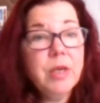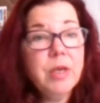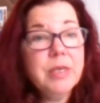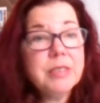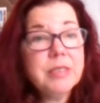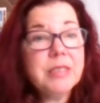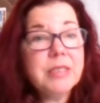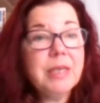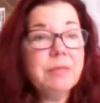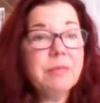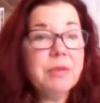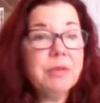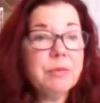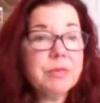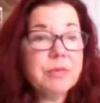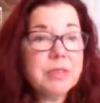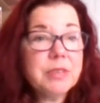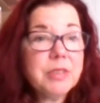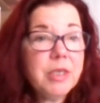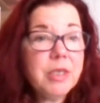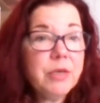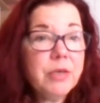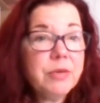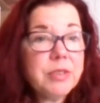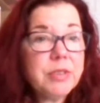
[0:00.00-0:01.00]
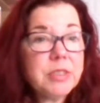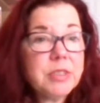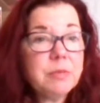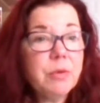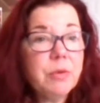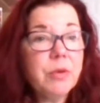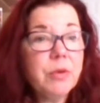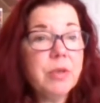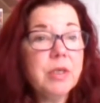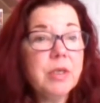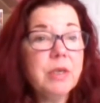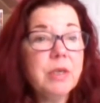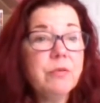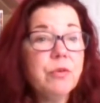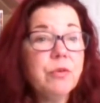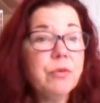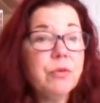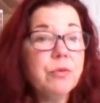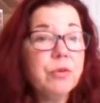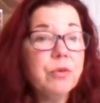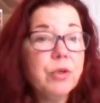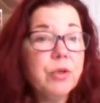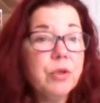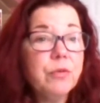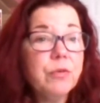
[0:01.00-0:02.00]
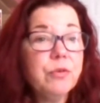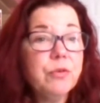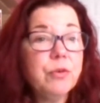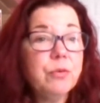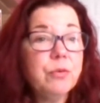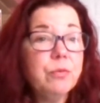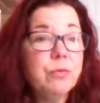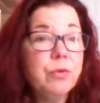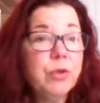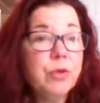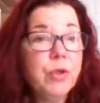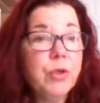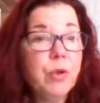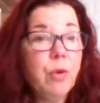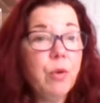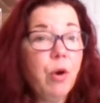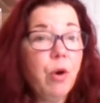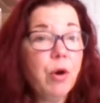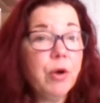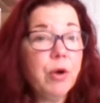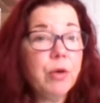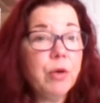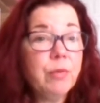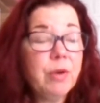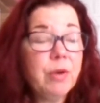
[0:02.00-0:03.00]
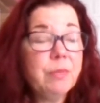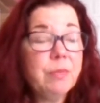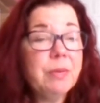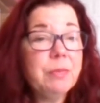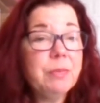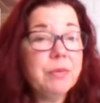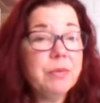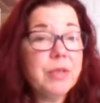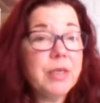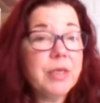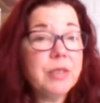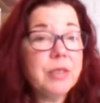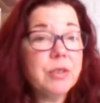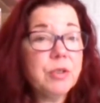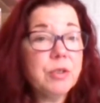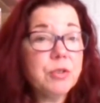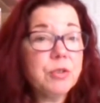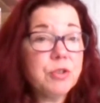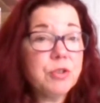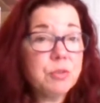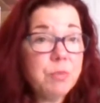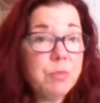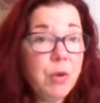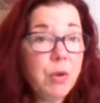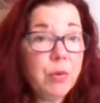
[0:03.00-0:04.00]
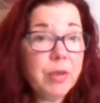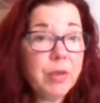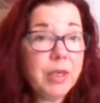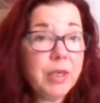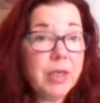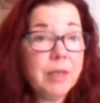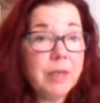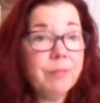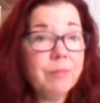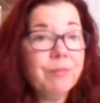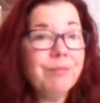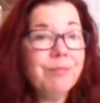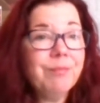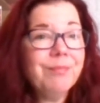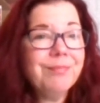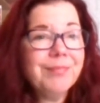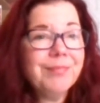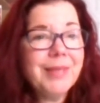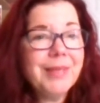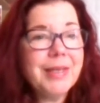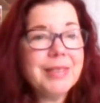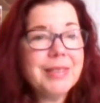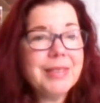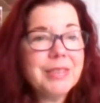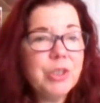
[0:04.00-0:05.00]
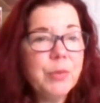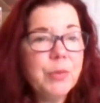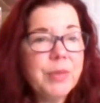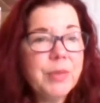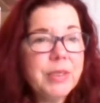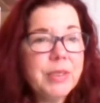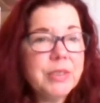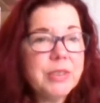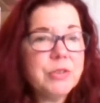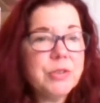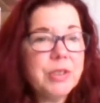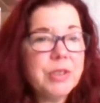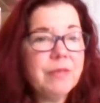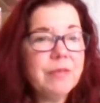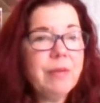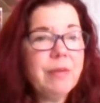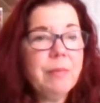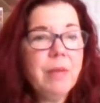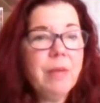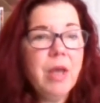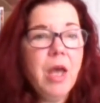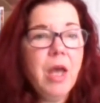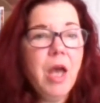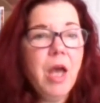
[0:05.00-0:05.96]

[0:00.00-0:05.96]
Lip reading: Same thing with cigarette smoking. If you aren't around people that are smoking, then it's a little bit easier to give up.